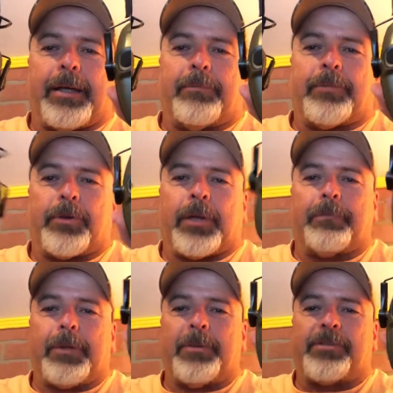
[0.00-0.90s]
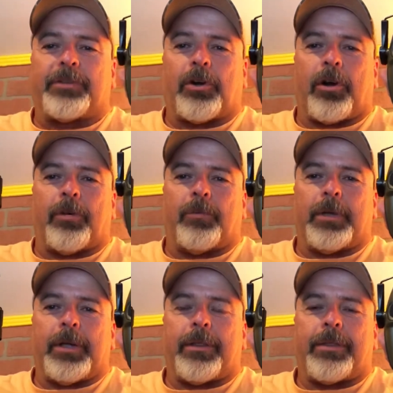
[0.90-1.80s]
so let me start
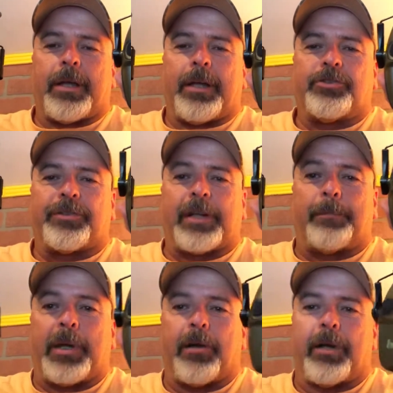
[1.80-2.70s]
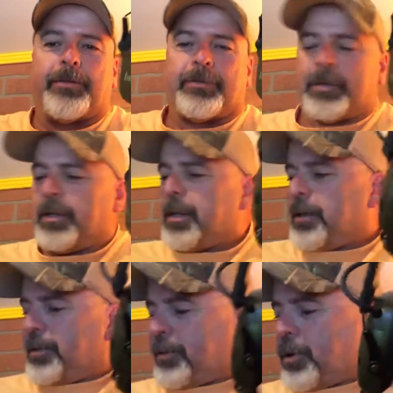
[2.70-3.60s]
with just appearance.
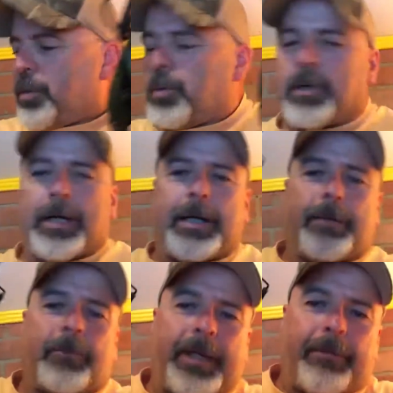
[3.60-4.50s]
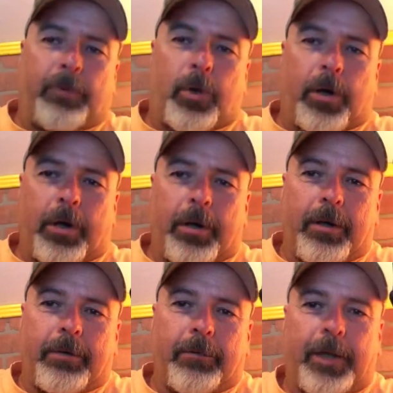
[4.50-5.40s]
So we have the Walker
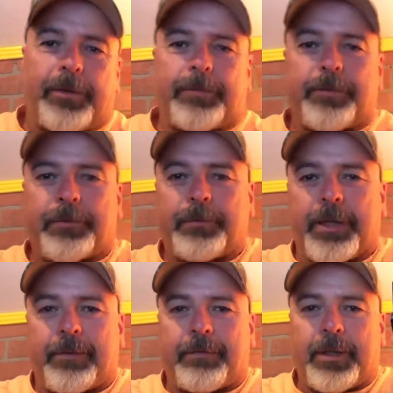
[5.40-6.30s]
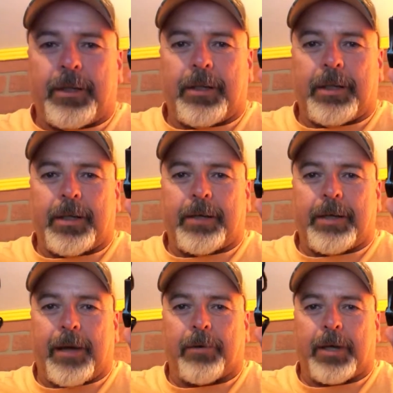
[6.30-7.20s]
Razors, and we have the
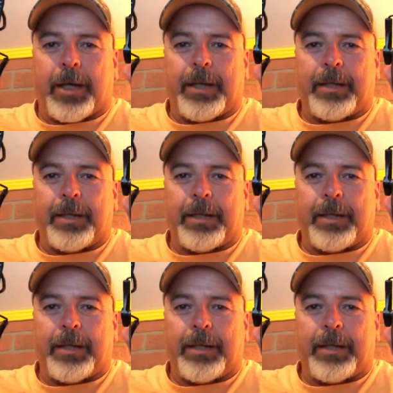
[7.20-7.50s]
Howard Leight